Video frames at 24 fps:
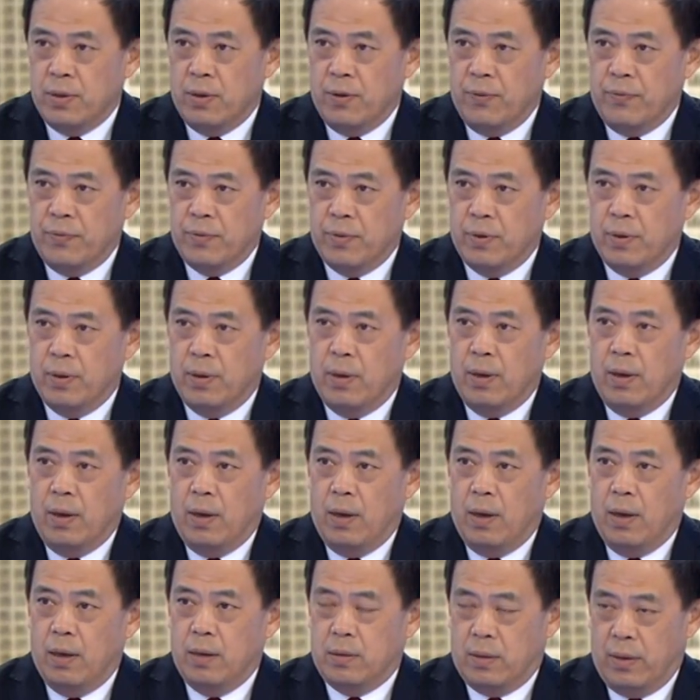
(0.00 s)
of the
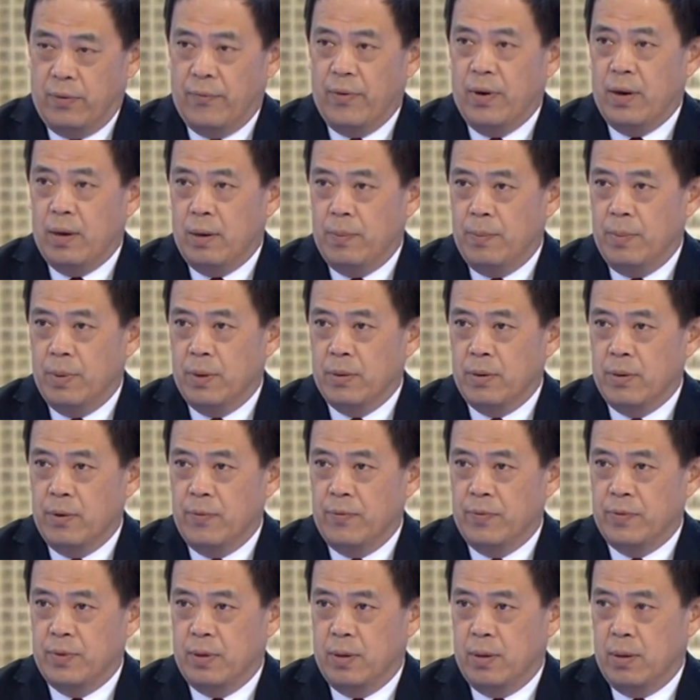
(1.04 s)
development
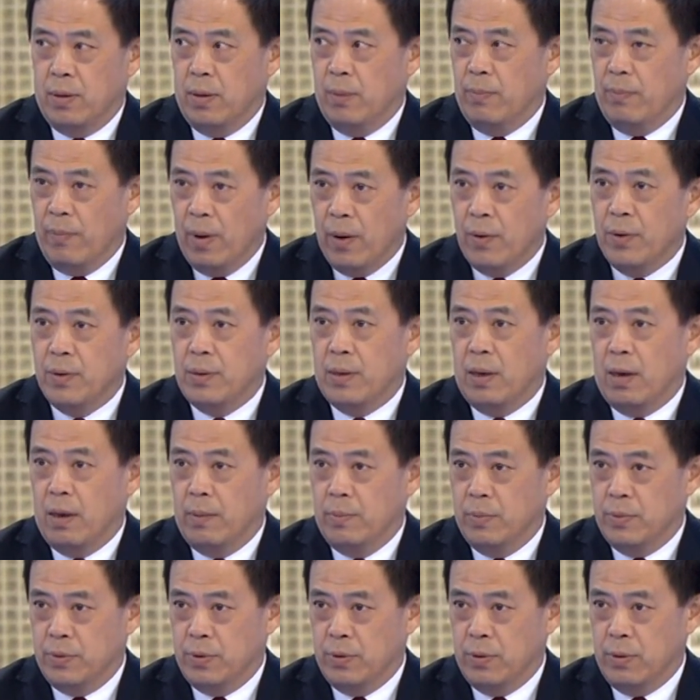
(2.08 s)
of the
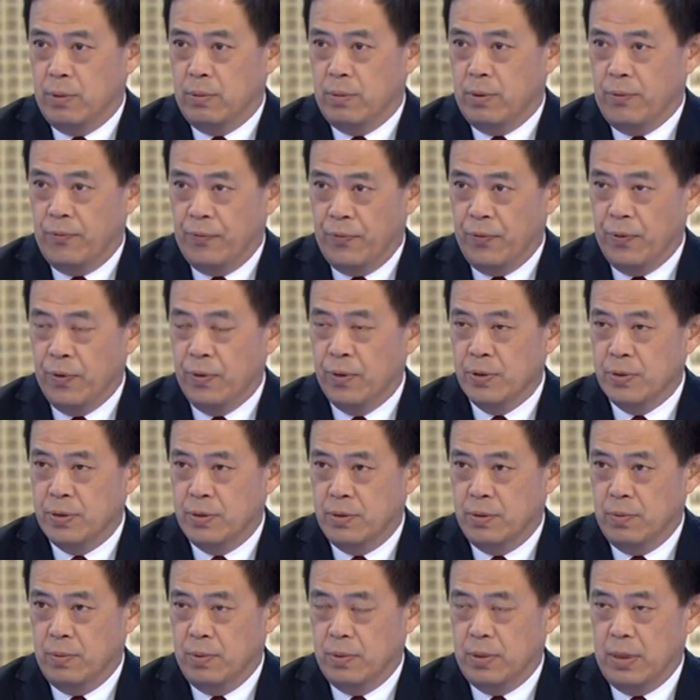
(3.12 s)
maritime drill, the
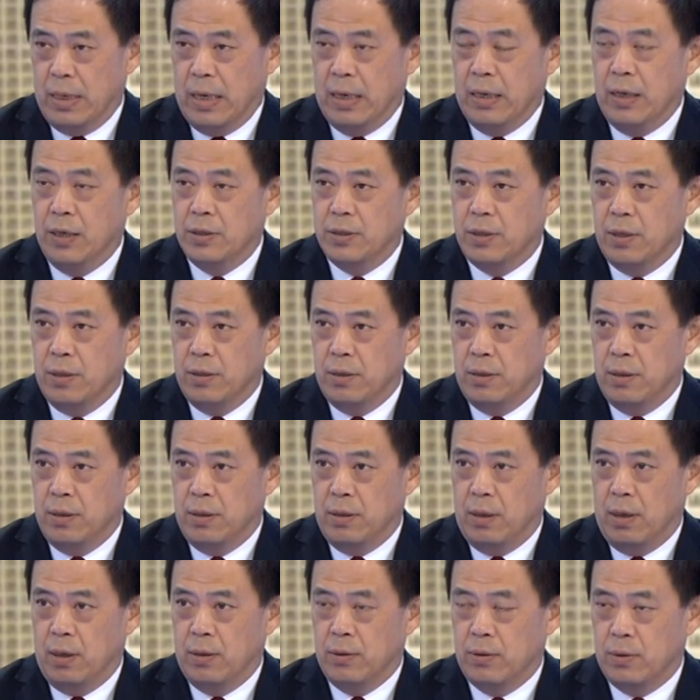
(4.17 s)
first was initiated
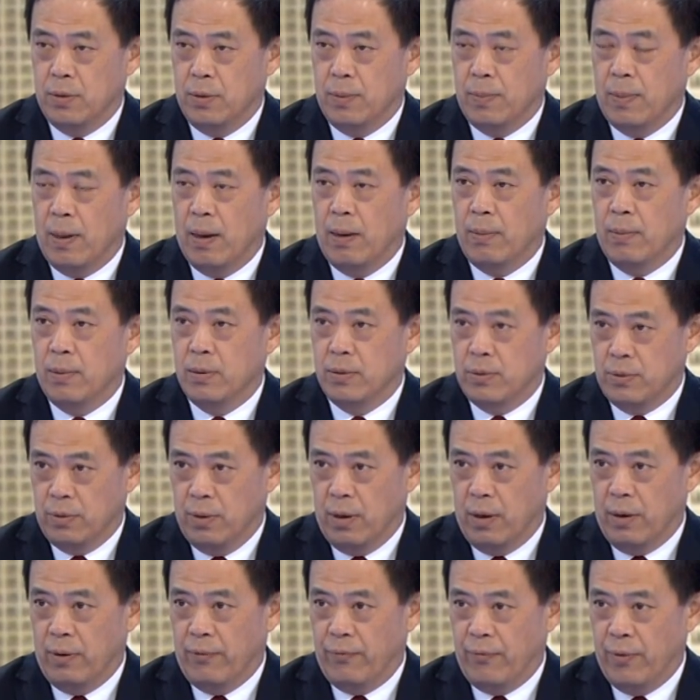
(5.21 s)
in
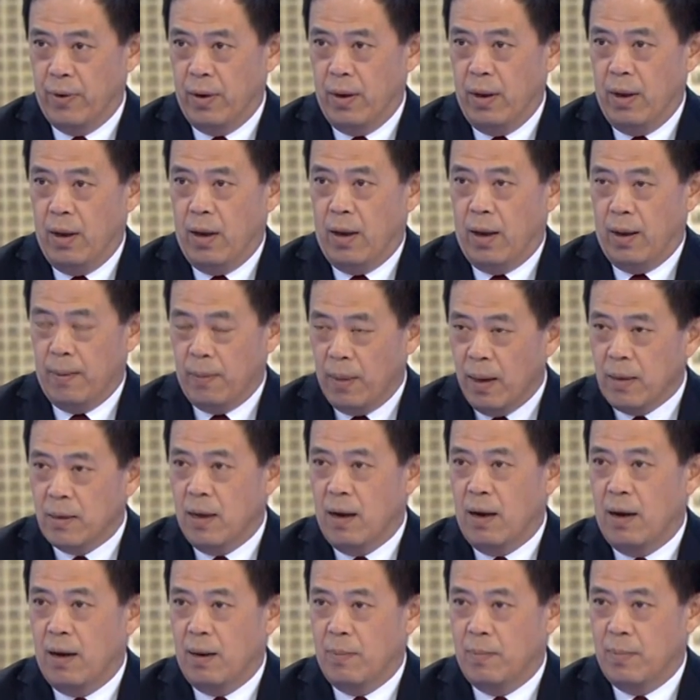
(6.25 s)
2012. At that
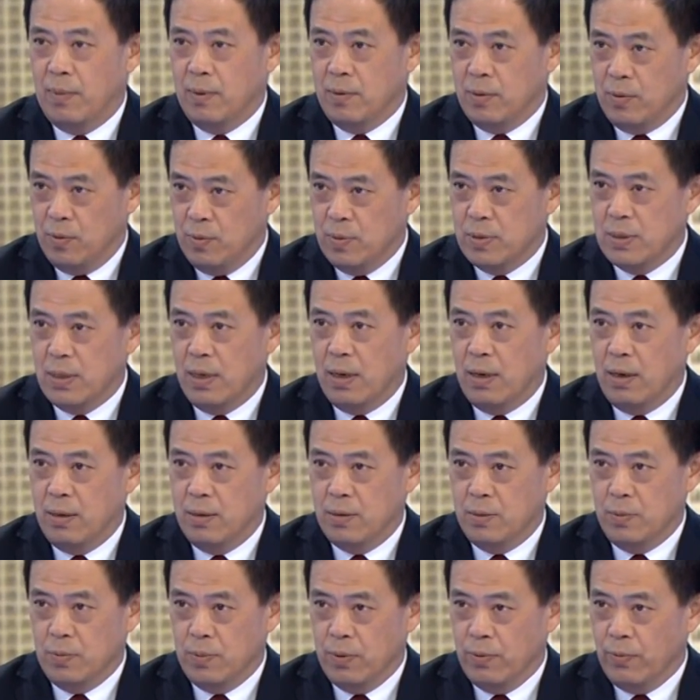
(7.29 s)
time, the two
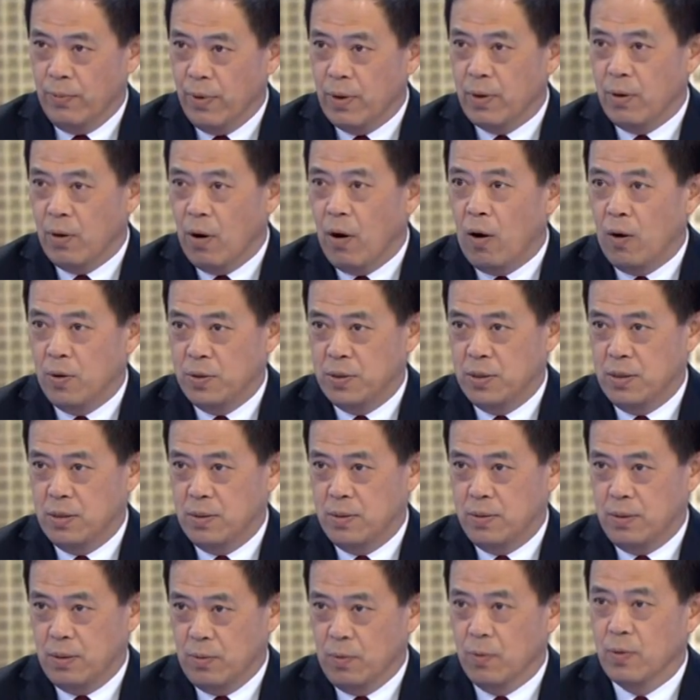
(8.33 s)
sides were very
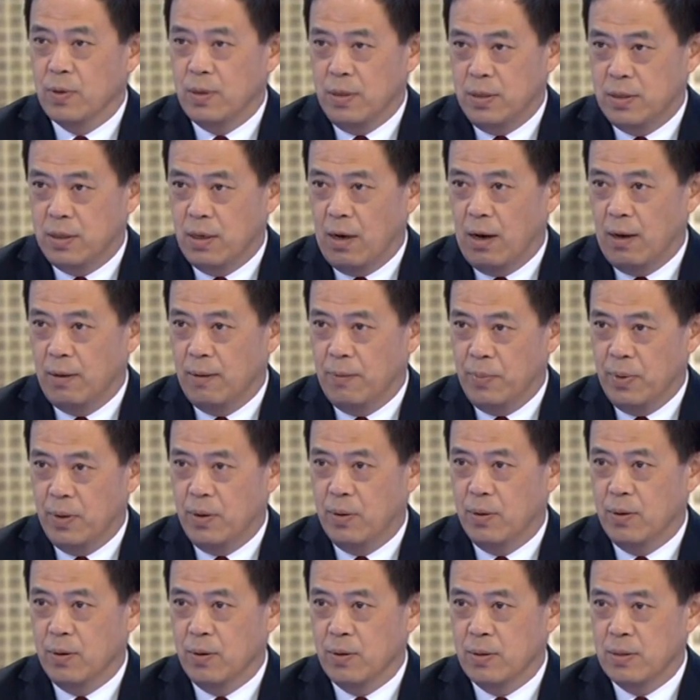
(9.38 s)
cautious toward each other
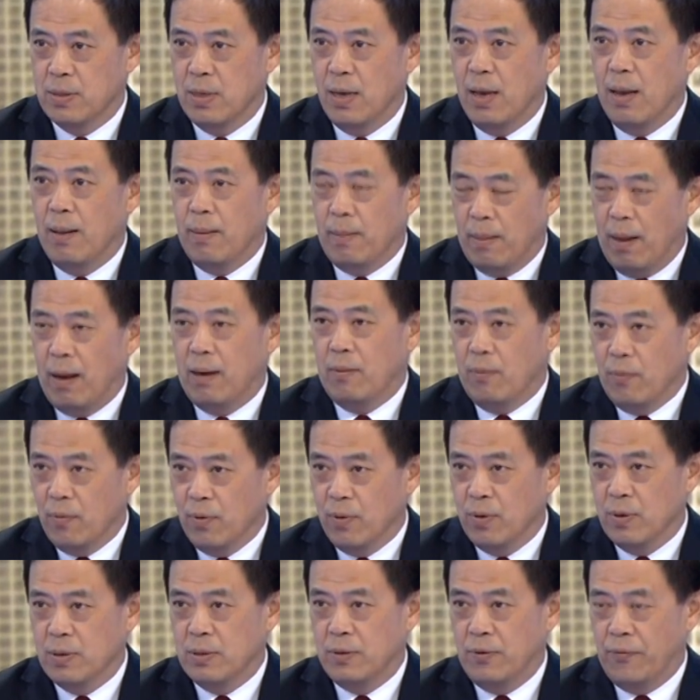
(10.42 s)
because that
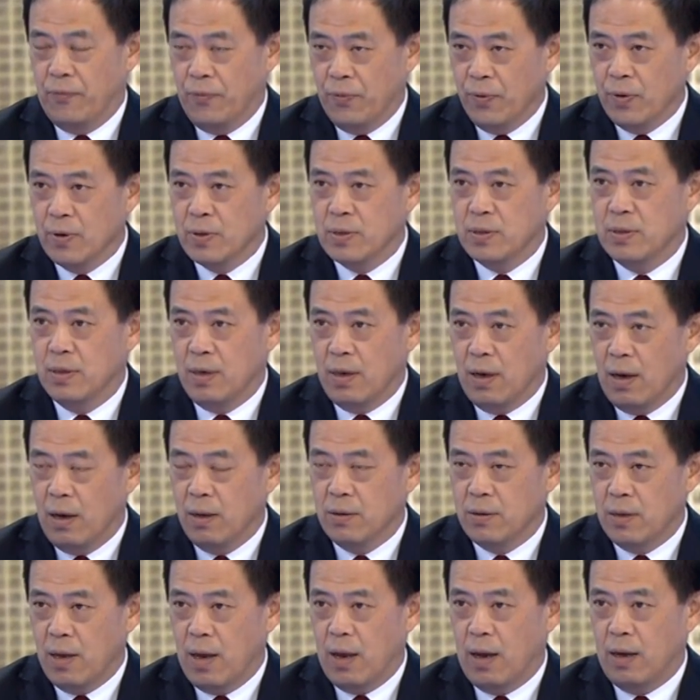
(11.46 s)
was the first
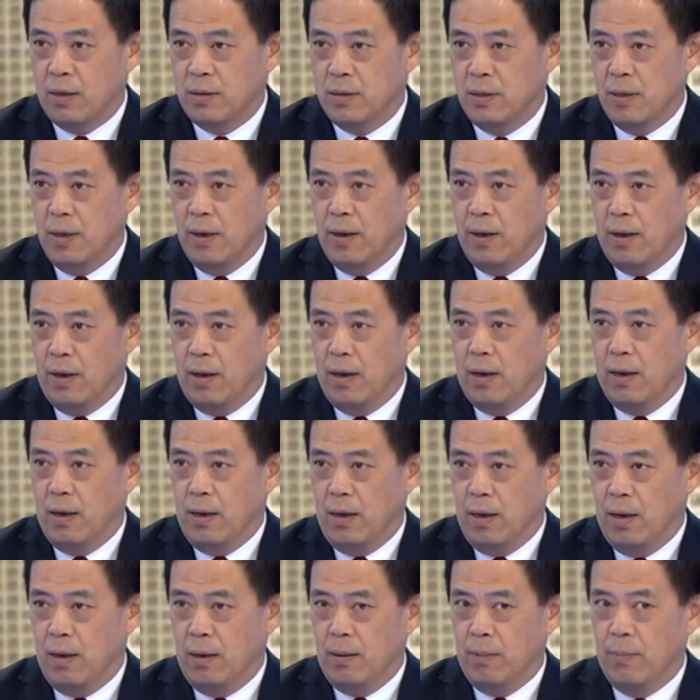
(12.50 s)
contact
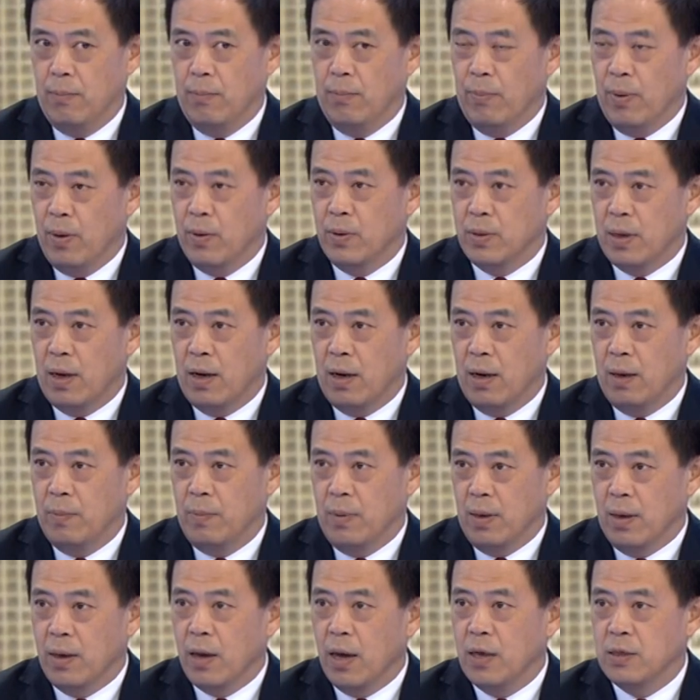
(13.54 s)
in maritime
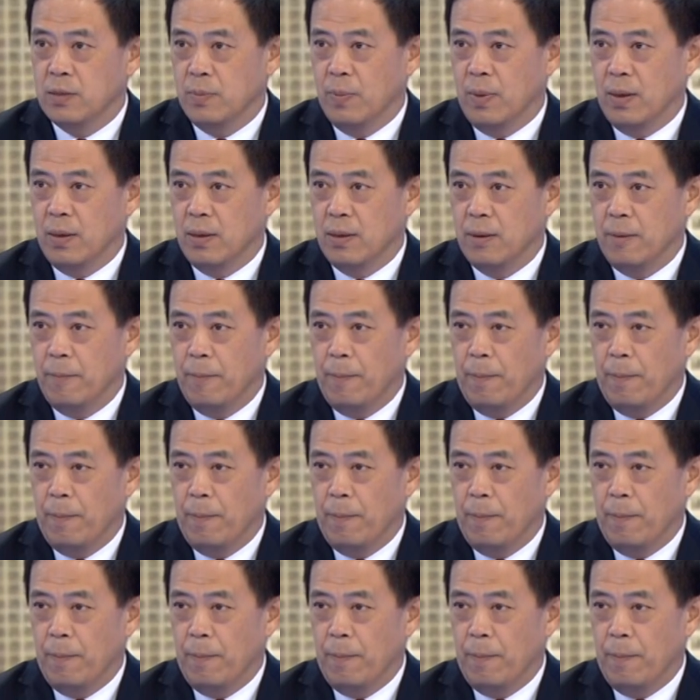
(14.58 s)
engagement.